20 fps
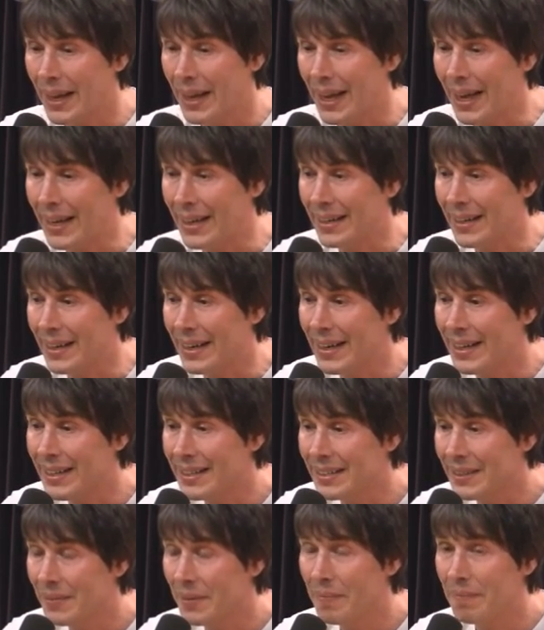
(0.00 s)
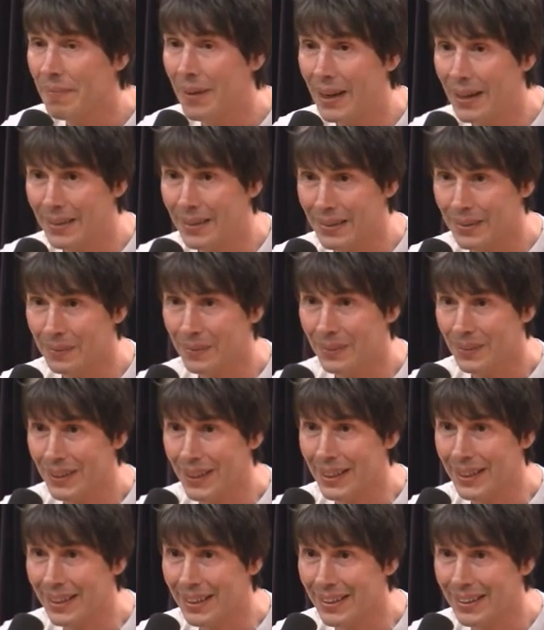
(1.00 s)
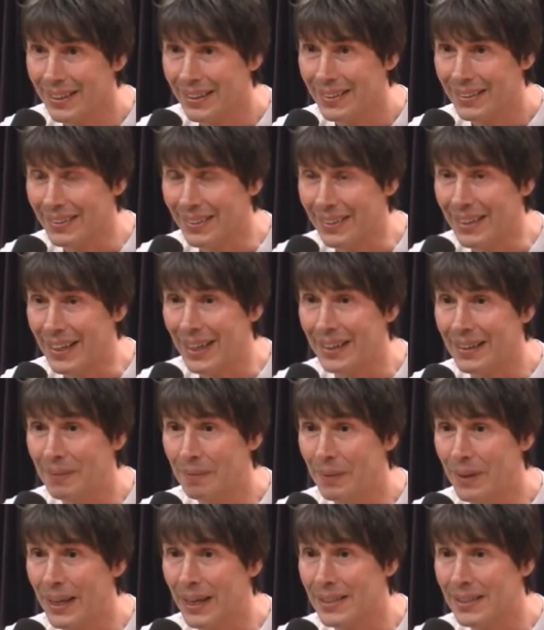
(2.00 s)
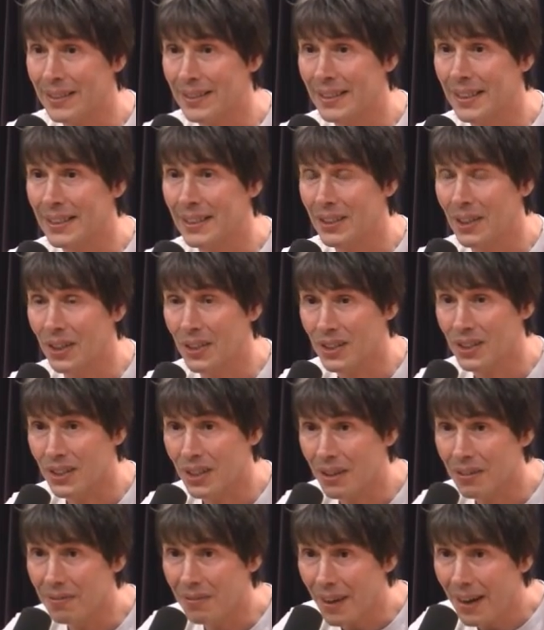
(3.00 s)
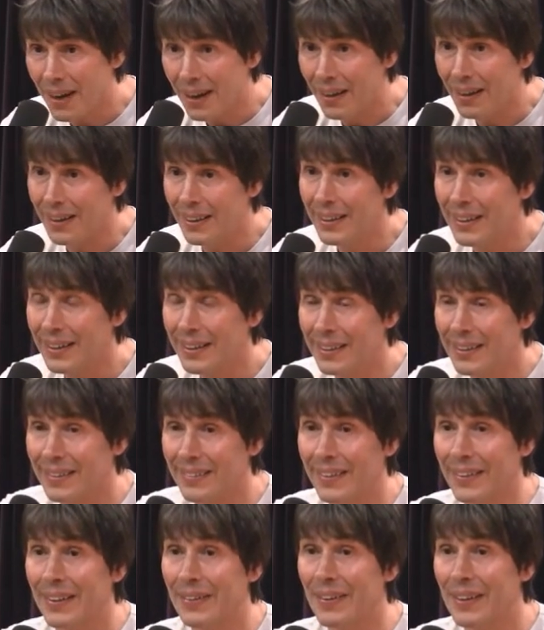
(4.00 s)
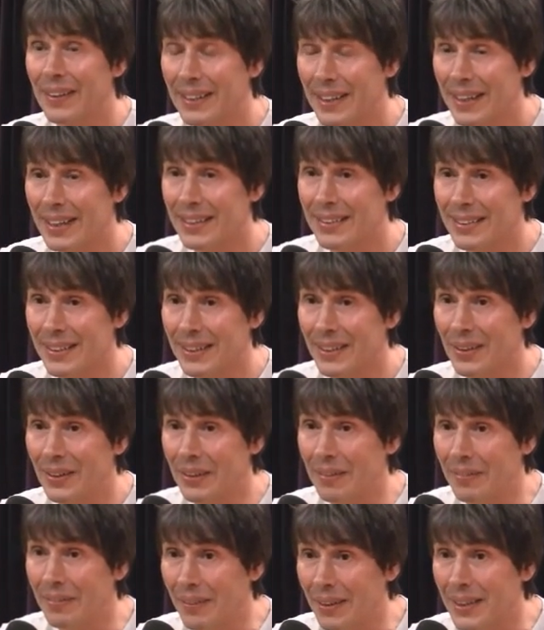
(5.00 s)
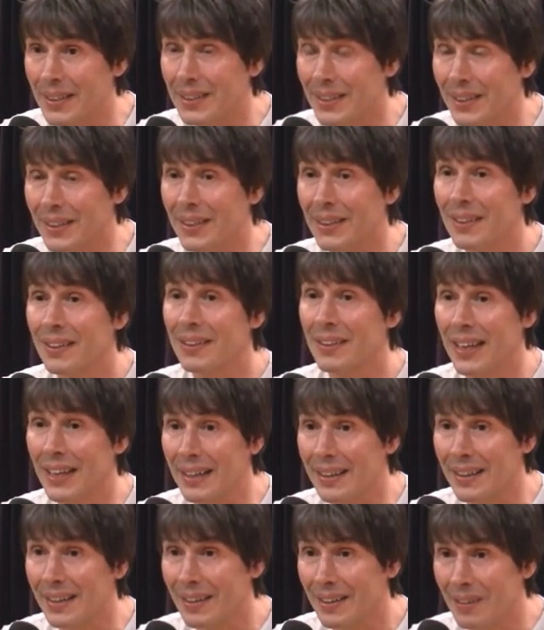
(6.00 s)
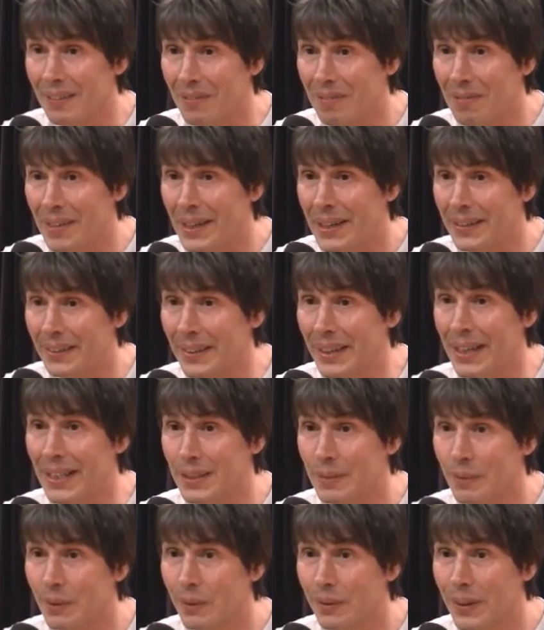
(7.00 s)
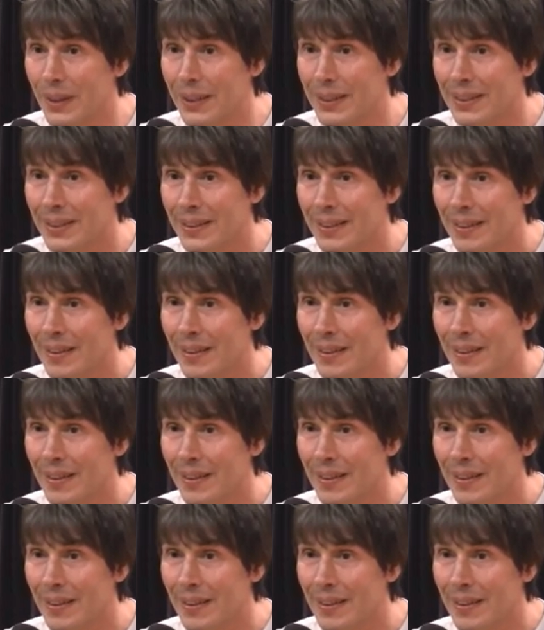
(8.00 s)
And it is a remarkable thing that complexity has got so far that there are things in the universe that can think and feel and explore it.